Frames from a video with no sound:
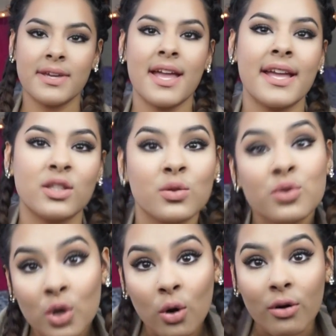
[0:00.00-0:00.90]
be a
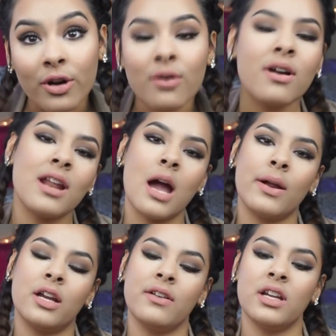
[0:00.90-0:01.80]
tutorial on how
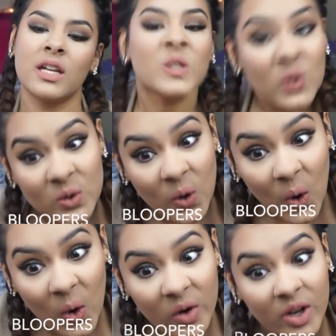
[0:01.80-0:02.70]
I create
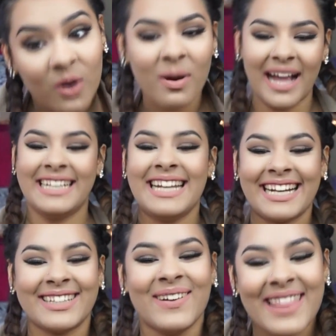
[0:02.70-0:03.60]
tutorial. Why did
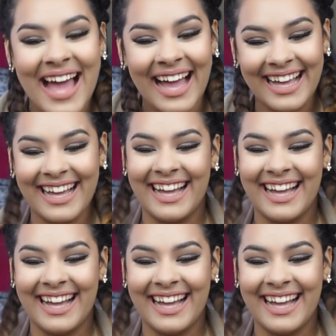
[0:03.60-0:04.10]
I do that?